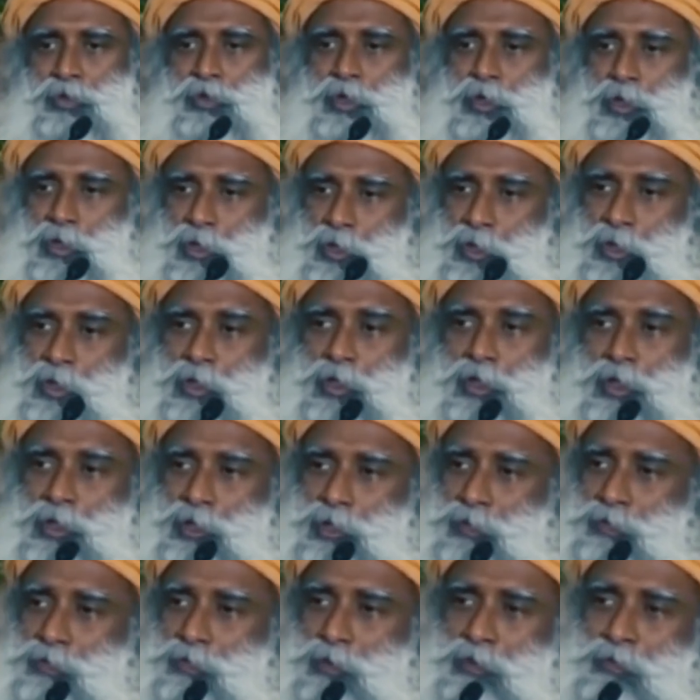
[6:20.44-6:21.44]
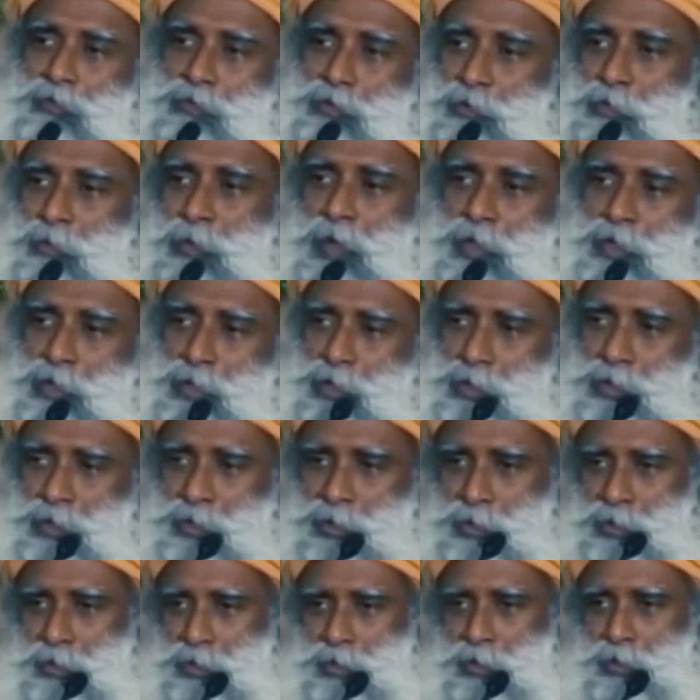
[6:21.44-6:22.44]
So he did this for a few
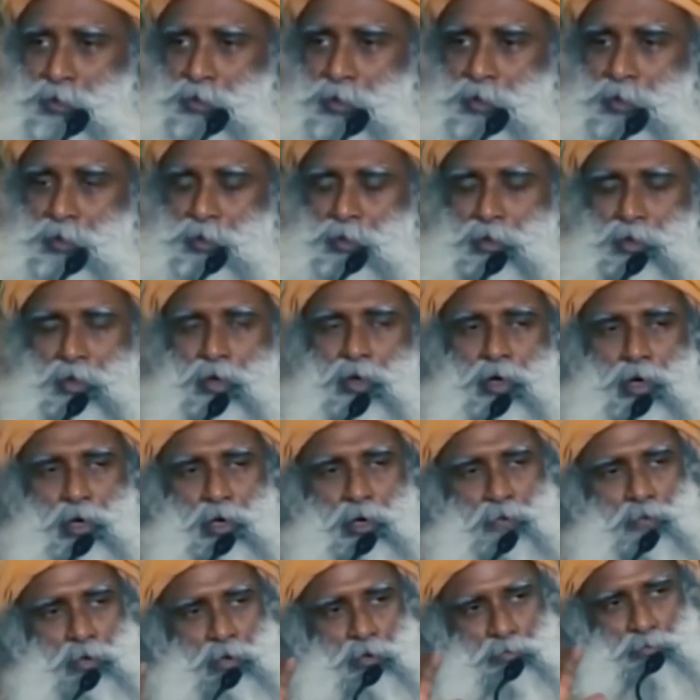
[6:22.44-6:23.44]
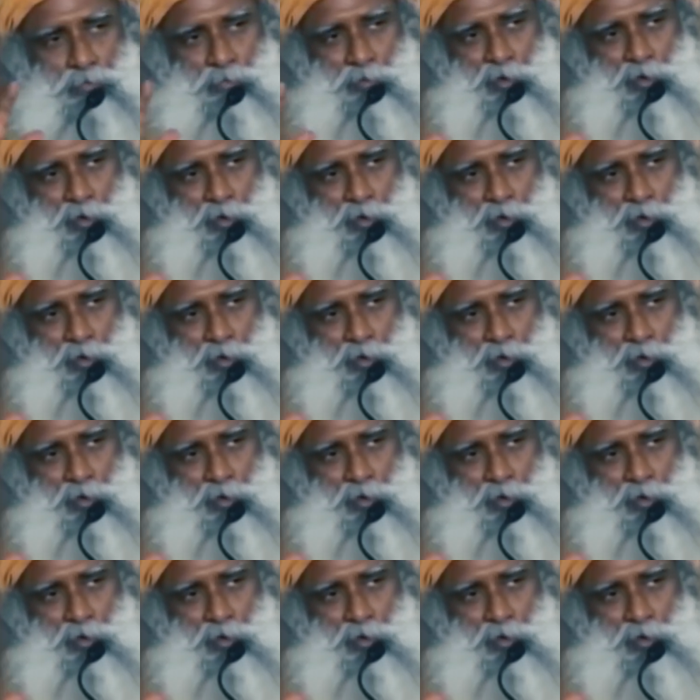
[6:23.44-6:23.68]
months, and when